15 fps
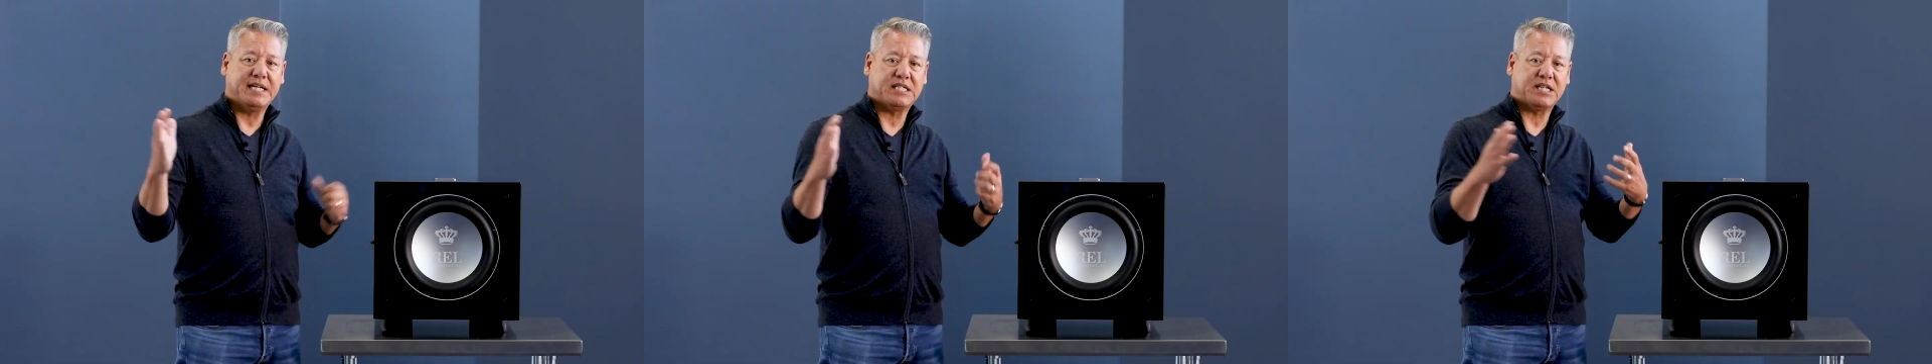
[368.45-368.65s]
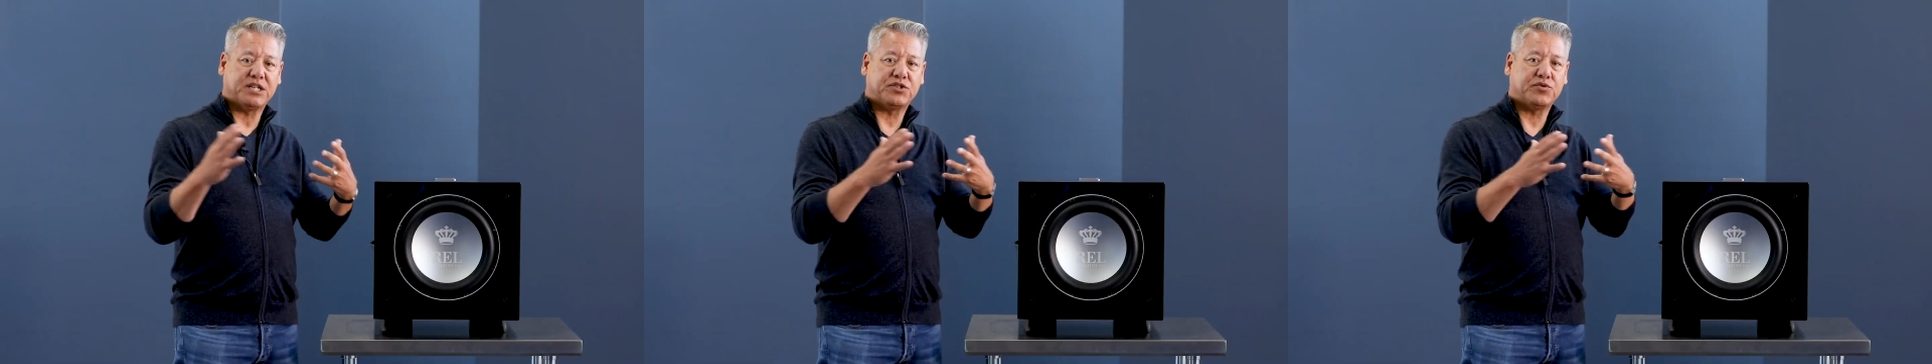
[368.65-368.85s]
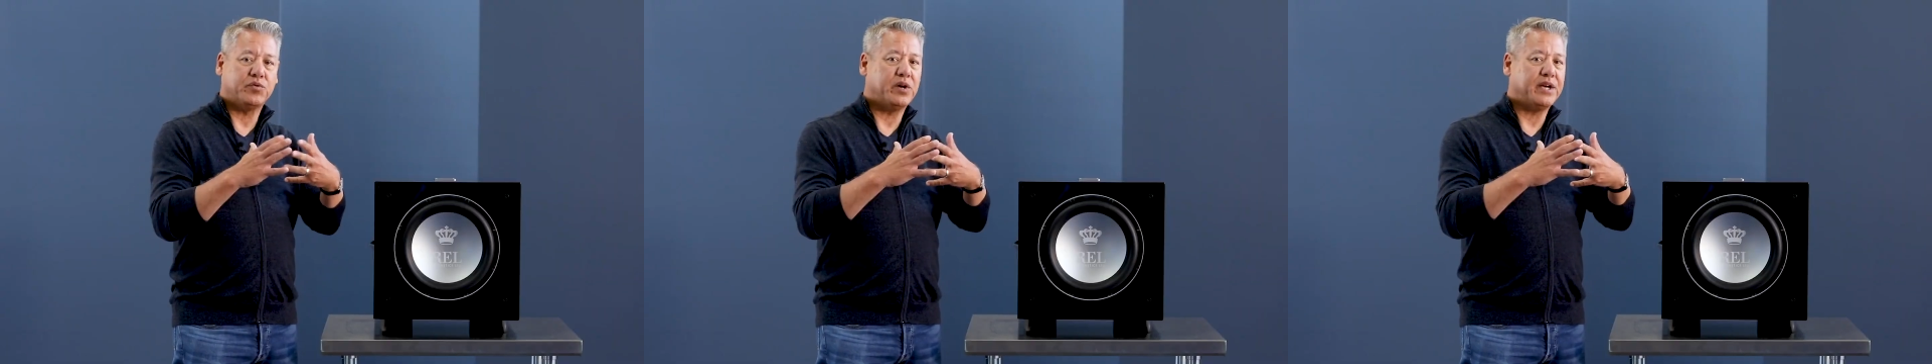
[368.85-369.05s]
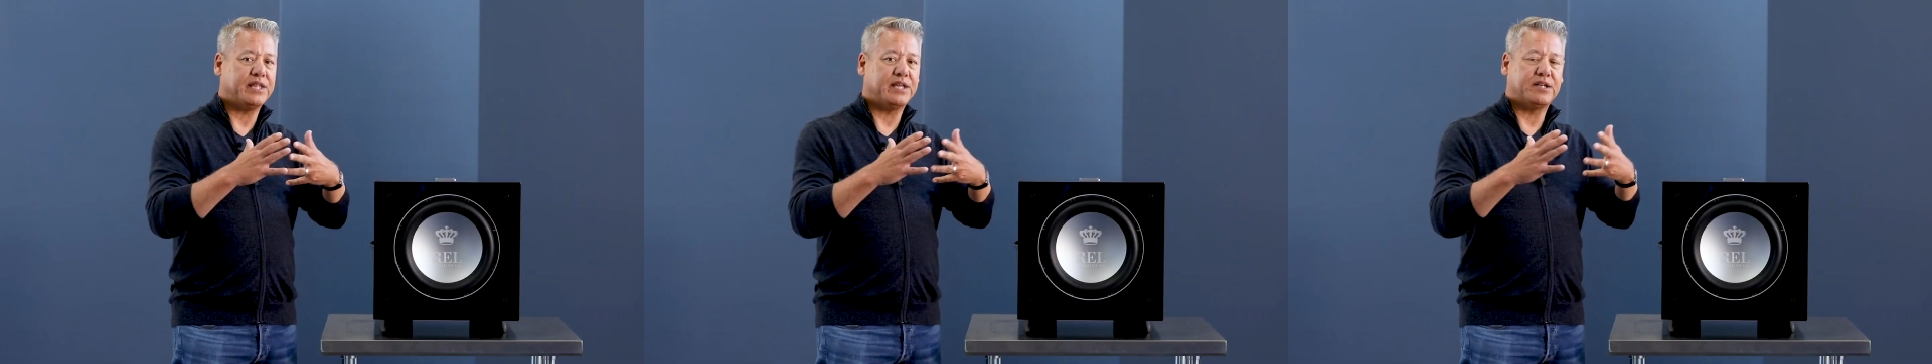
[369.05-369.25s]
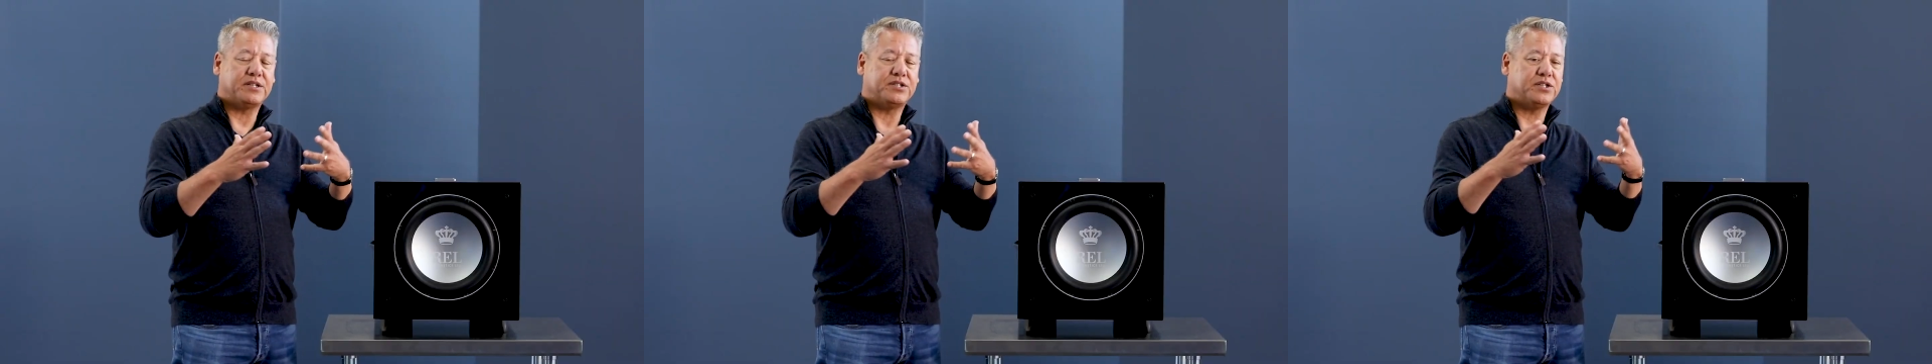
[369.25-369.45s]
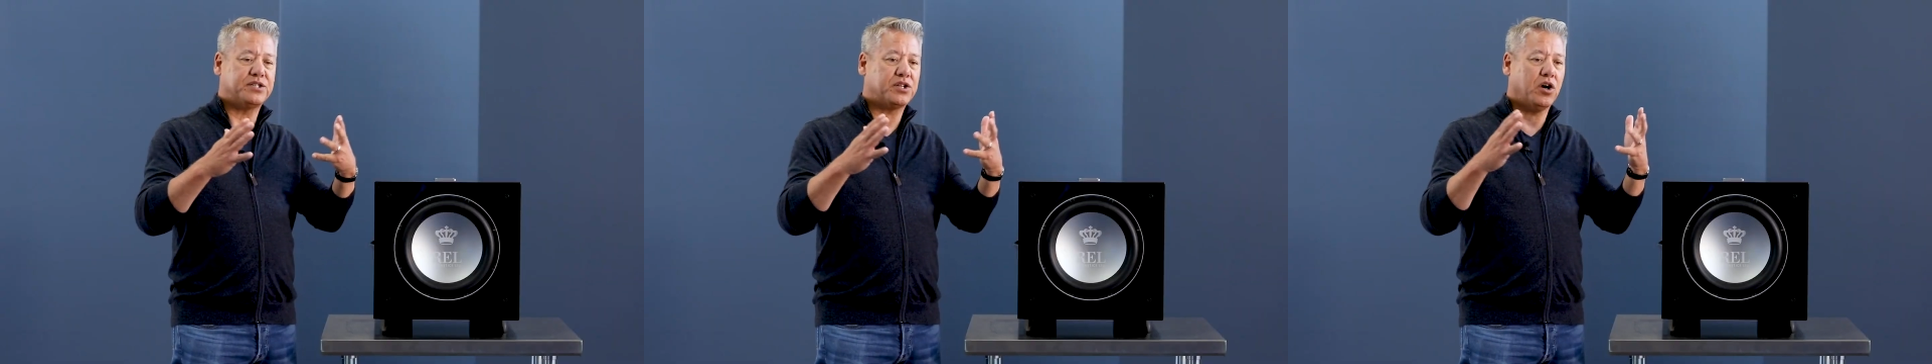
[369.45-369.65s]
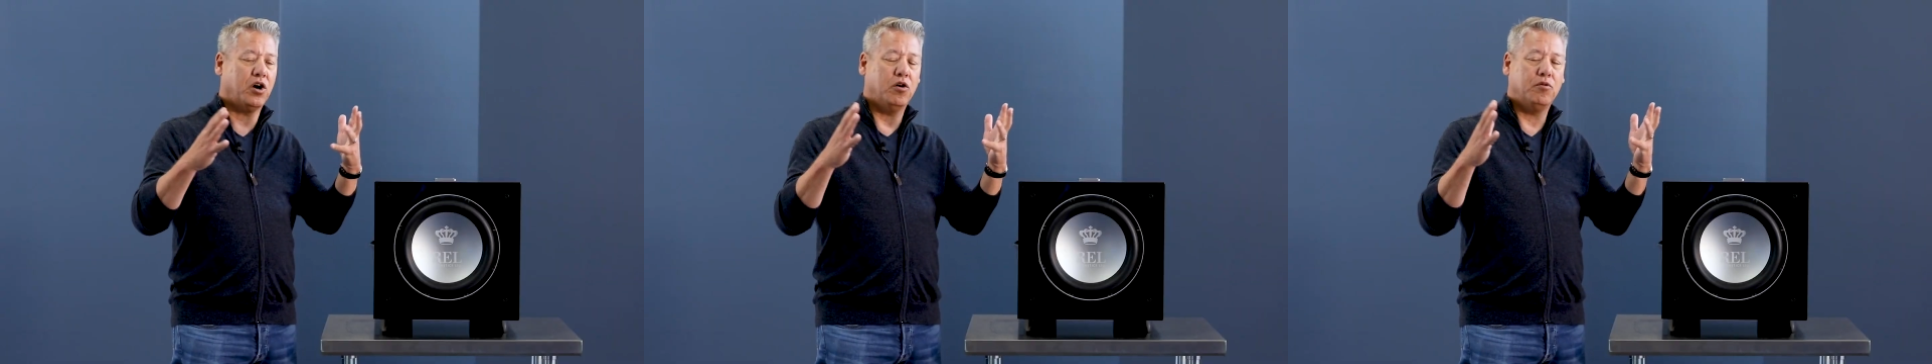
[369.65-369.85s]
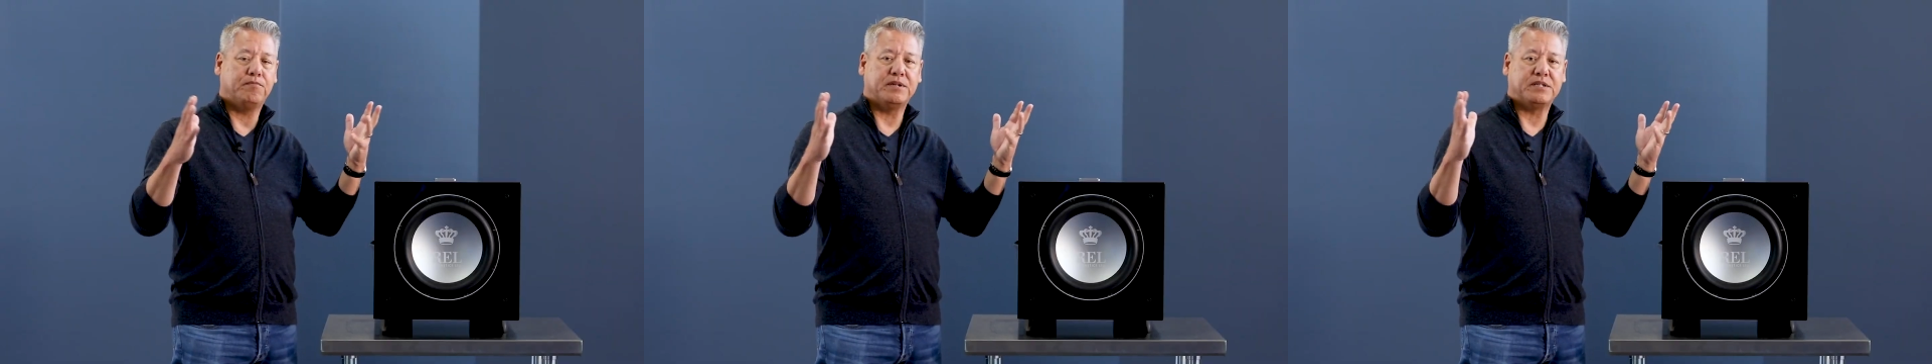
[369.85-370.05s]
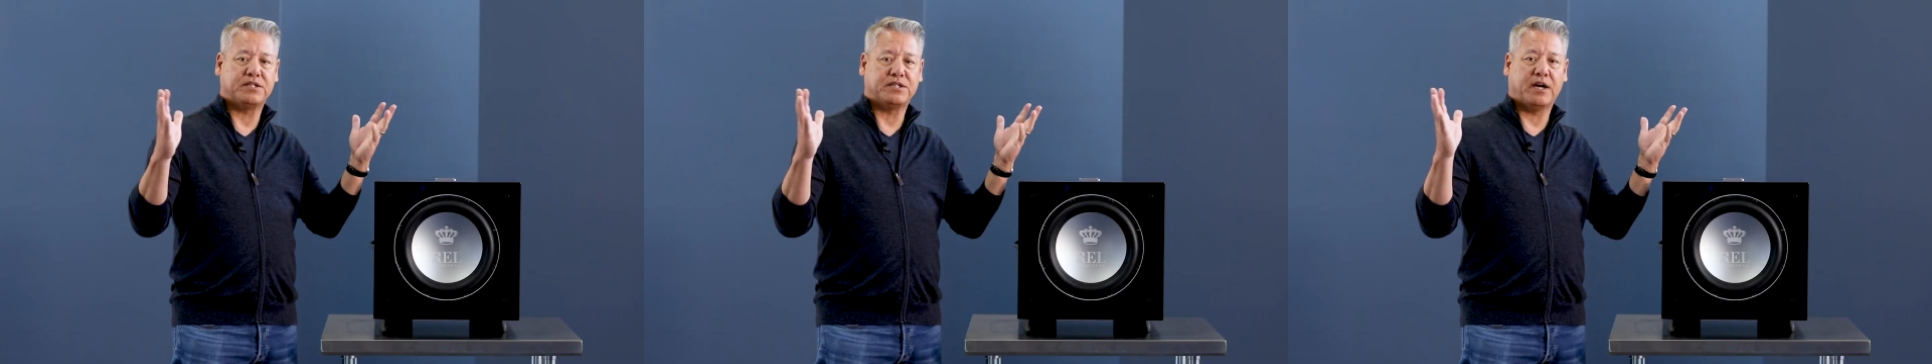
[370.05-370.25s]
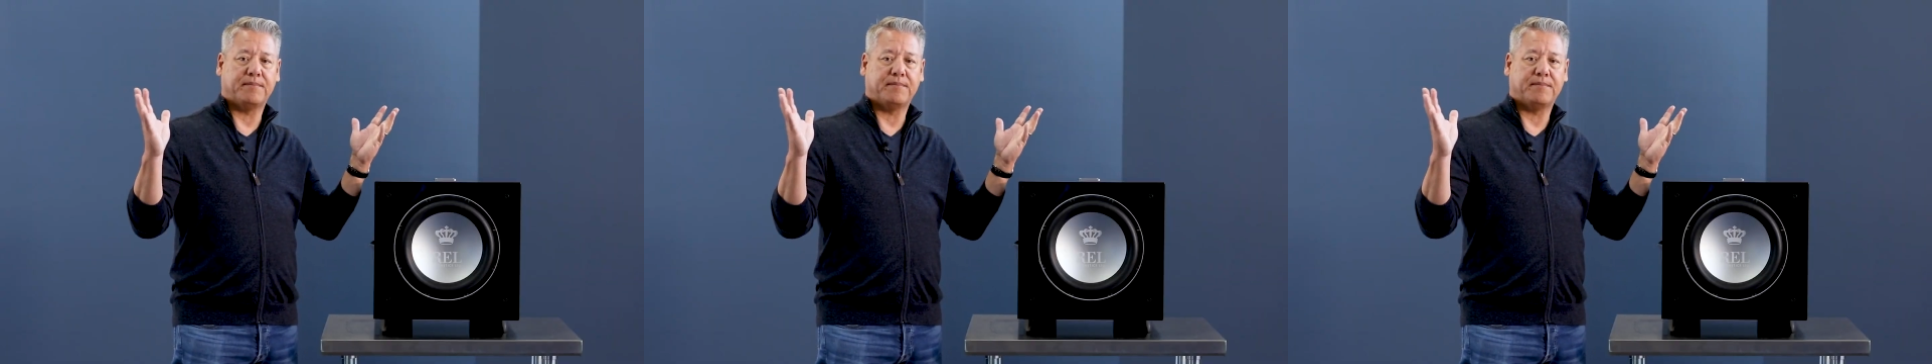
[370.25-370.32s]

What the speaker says: in such a way that it just opens